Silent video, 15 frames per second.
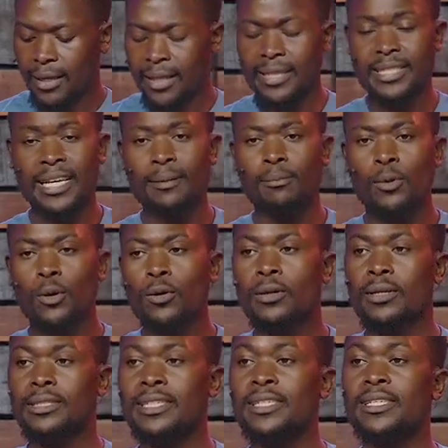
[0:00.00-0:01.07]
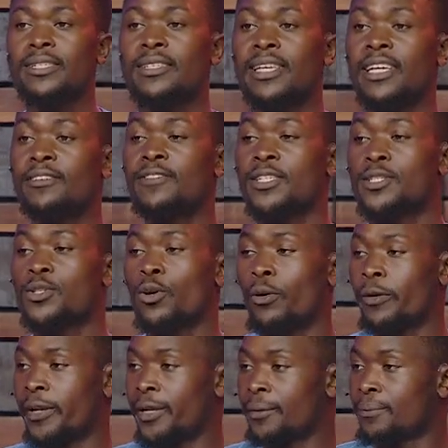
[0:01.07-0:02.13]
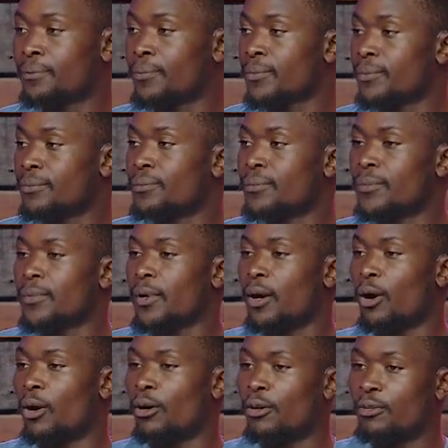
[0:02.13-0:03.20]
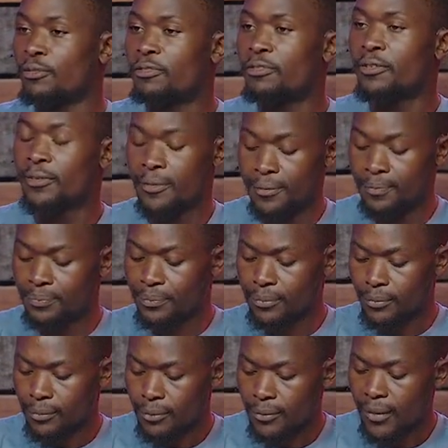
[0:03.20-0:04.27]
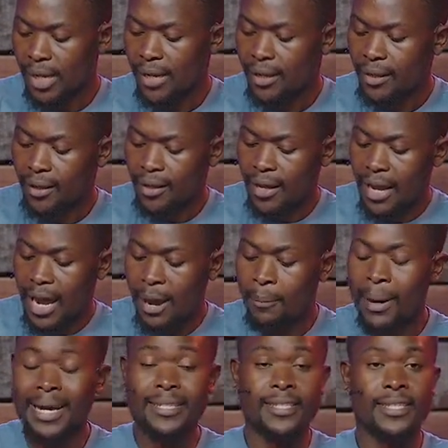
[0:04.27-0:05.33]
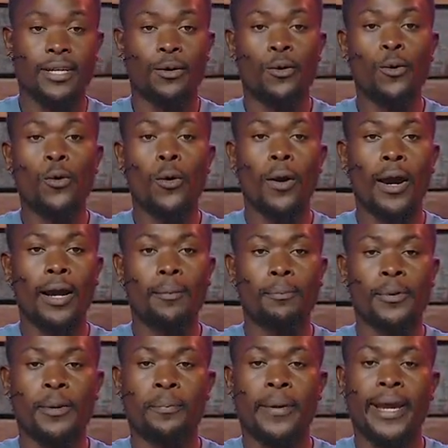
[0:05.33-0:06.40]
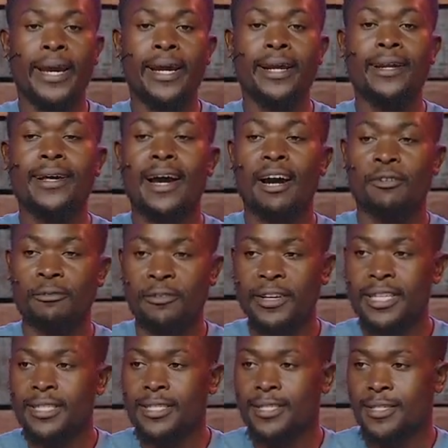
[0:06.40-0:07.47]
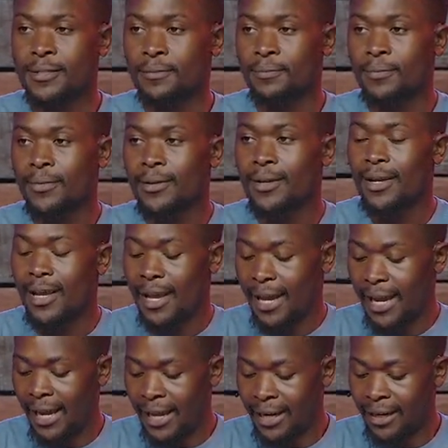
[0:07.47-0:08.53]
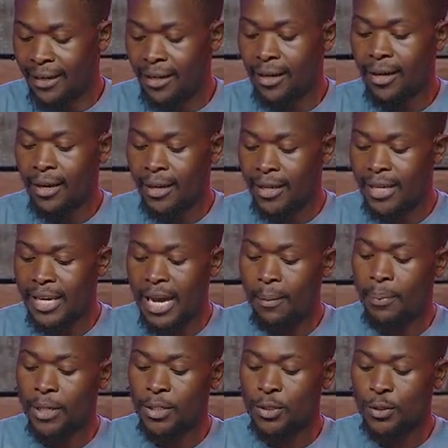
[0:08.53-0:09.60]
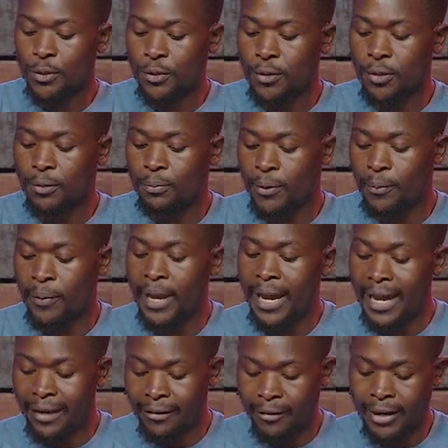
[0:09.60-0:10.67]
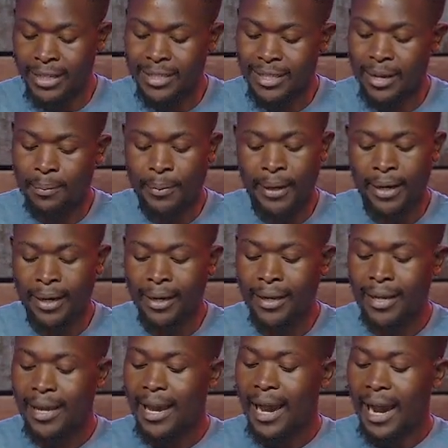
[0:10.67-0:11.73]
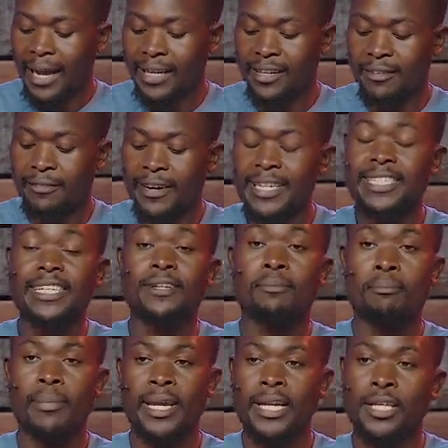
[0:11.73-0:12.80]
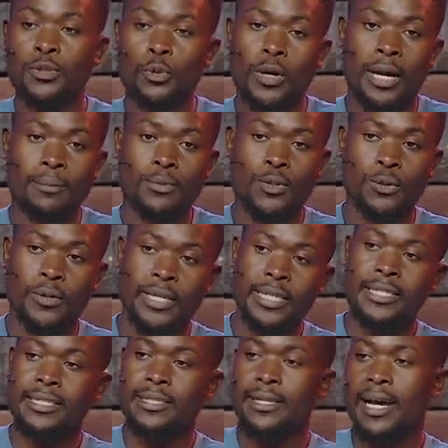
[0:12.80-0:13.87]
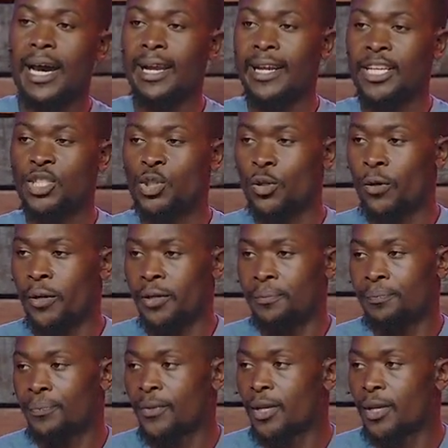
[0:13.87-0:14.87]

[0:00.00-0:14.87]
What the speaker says: in the same Luke, Jesus gives a story of a master who prepared a feast. And he happened to prepare a great supper and invited many to come to eat and enjoy.